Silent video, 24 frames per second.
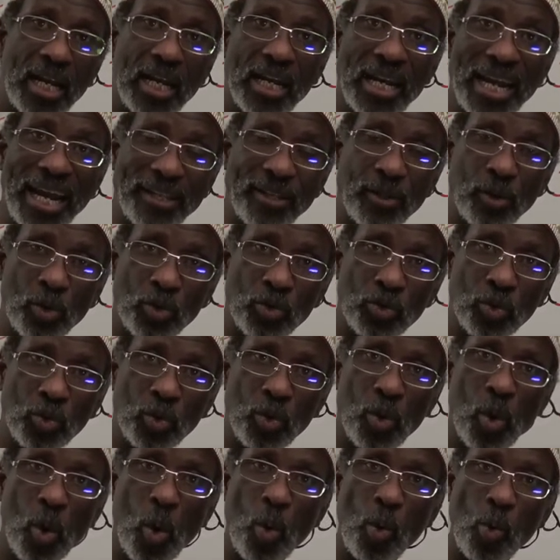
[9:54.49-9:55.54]

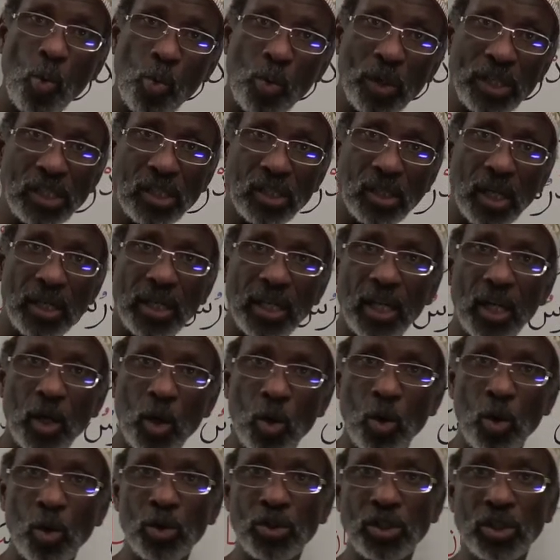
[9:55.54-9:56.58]
Nadrusu, we study
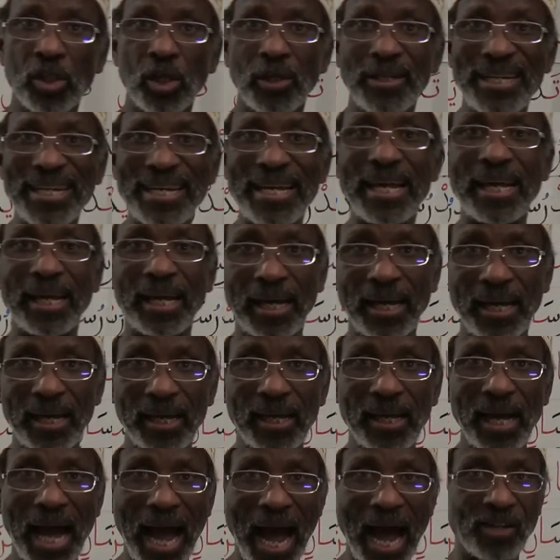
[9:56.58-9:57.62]
or studying
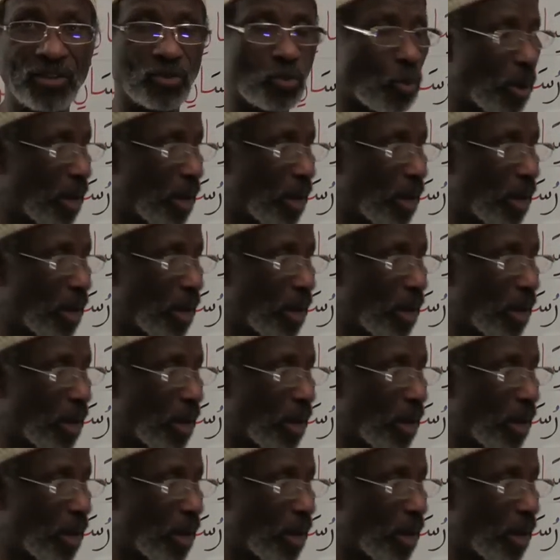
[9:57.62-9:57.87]
as